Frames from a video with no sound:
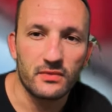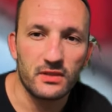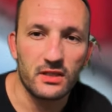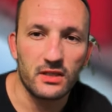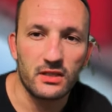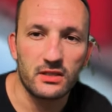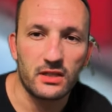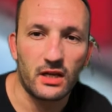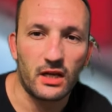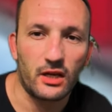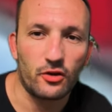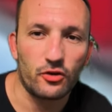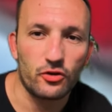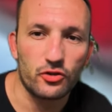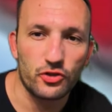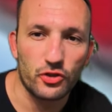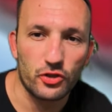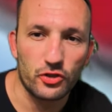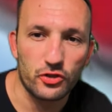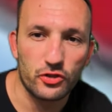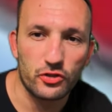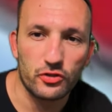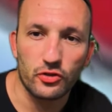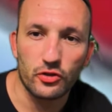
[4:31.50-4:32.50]
the attacker
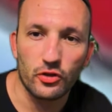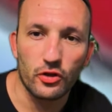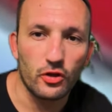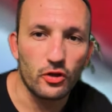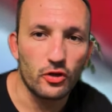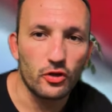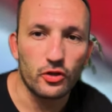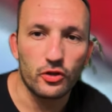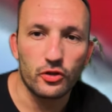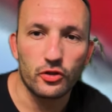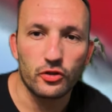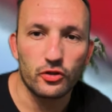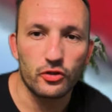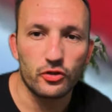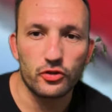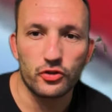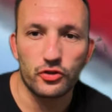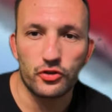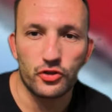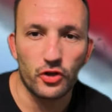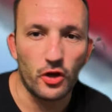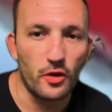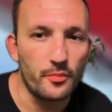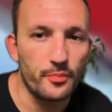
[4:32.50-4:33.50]
just
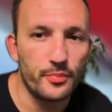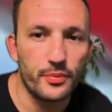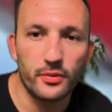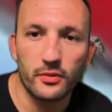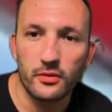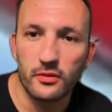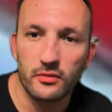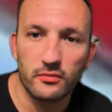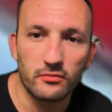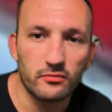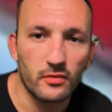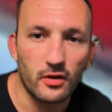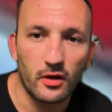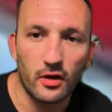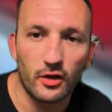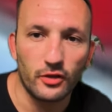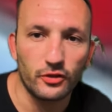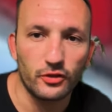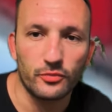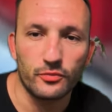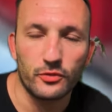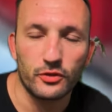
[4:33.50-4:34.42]
jump on the